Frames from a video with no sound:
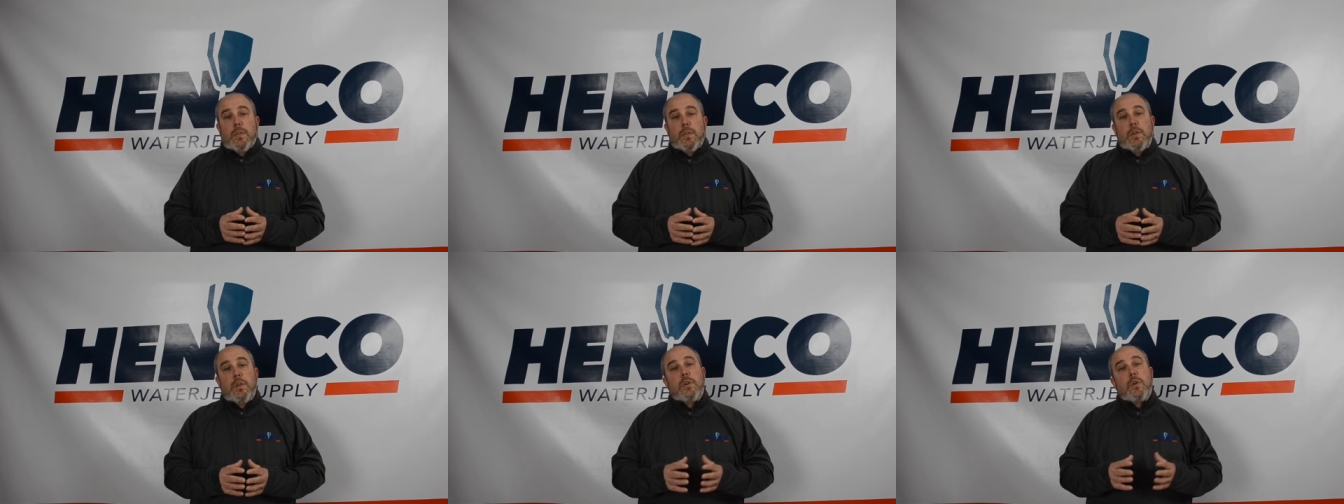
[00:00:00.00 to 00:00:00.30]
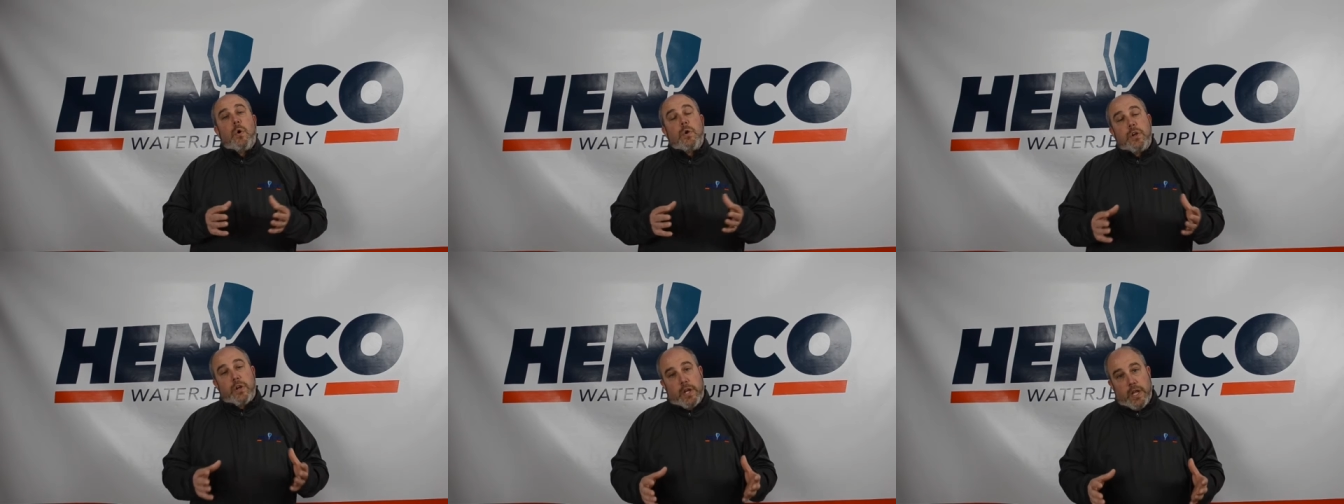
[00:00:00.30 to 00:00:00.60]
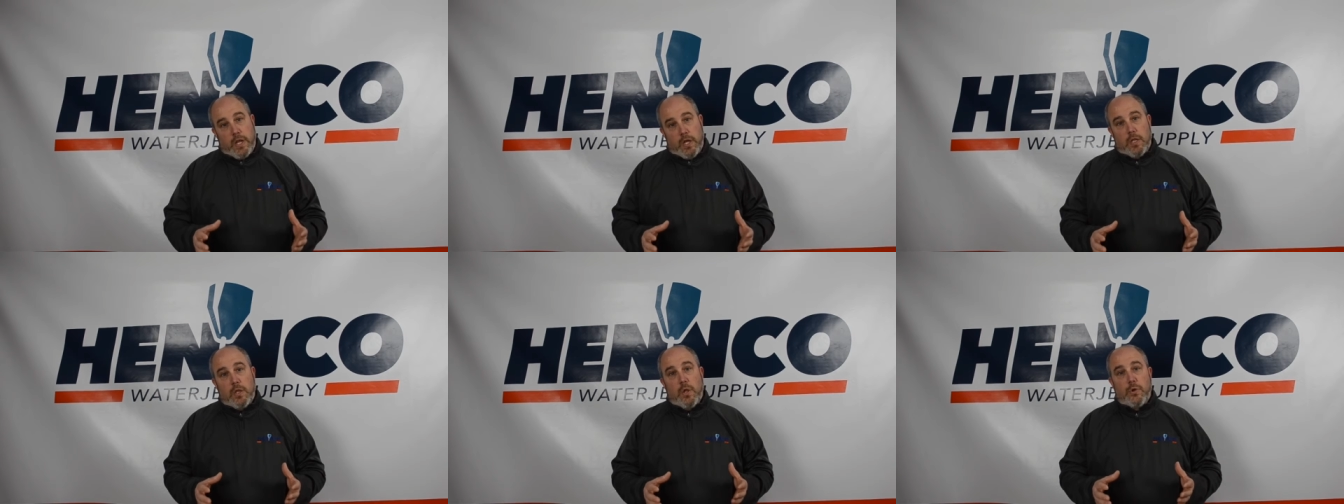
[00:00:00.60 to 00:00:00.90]
you know you're
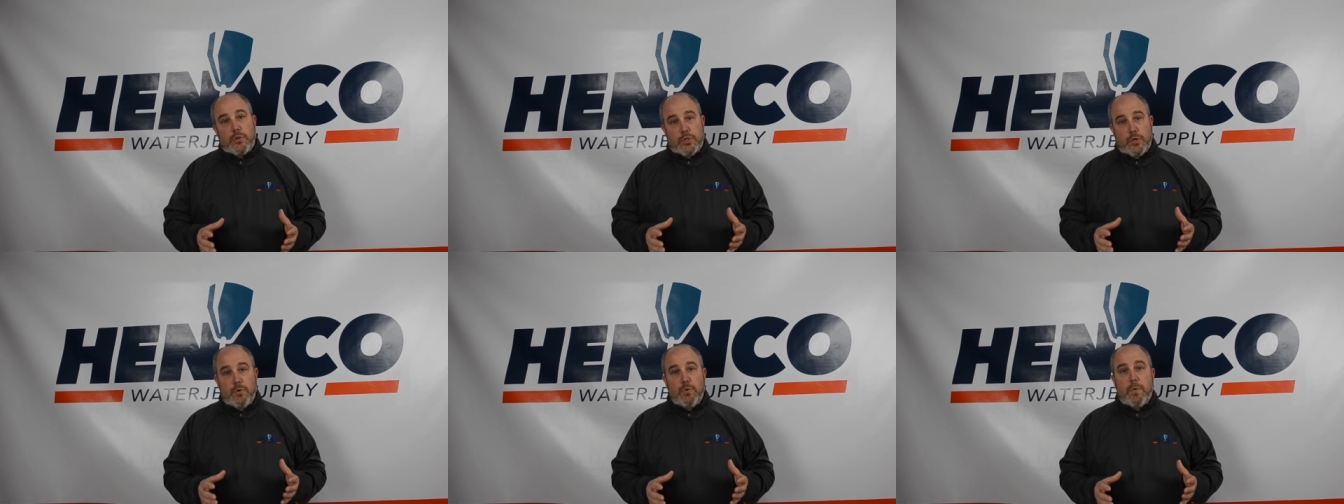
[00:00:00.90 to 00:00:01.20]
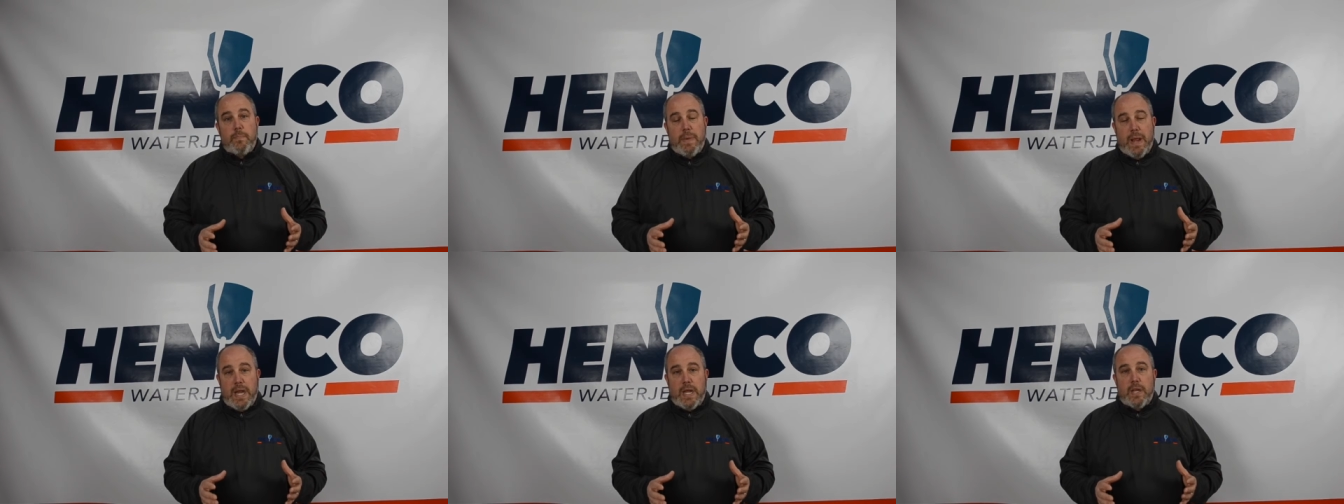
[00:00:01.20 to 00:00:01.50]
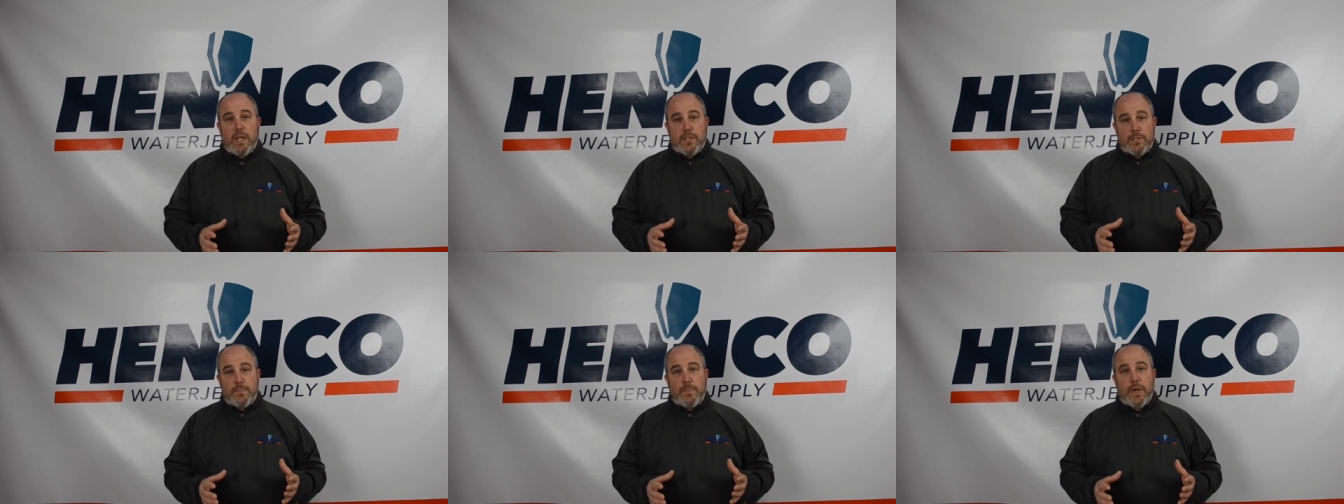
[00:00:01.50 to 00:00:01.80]
getting closer to a
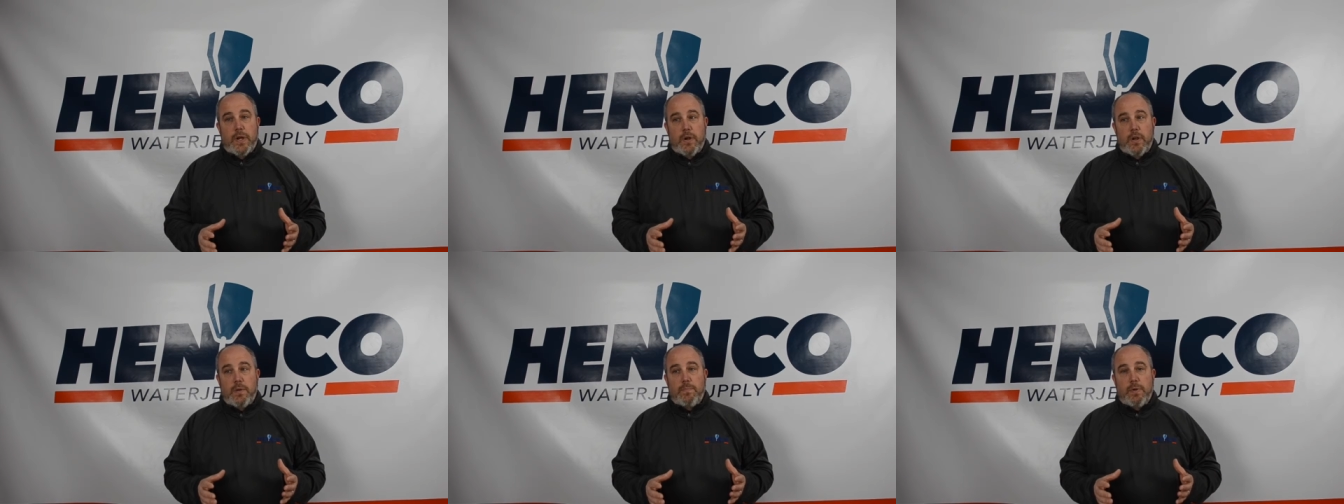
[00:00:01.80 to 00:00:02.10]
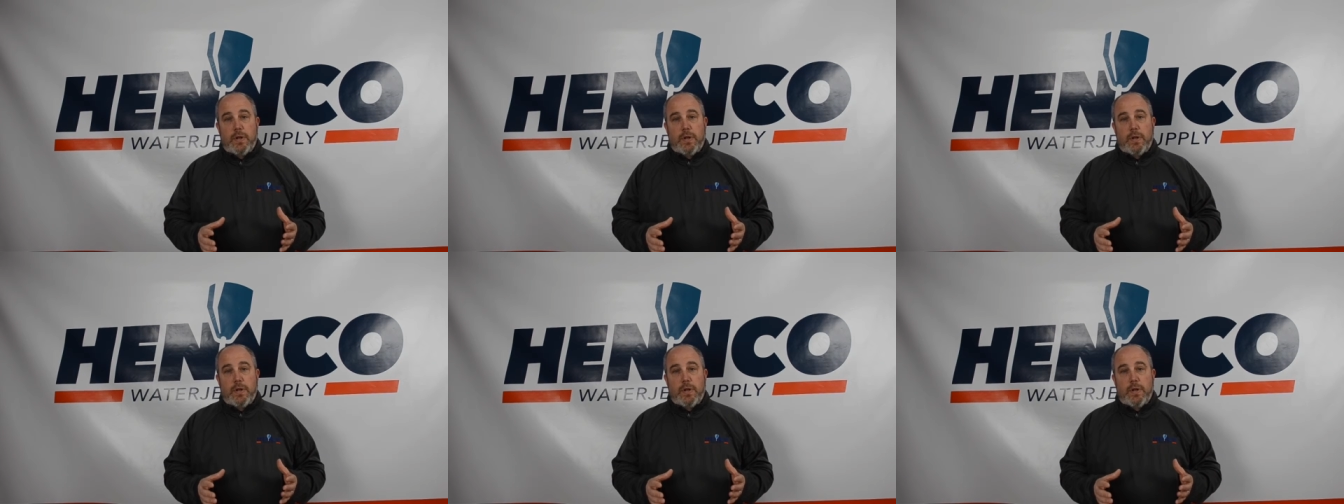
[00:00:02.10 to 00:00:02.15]
maintenance period,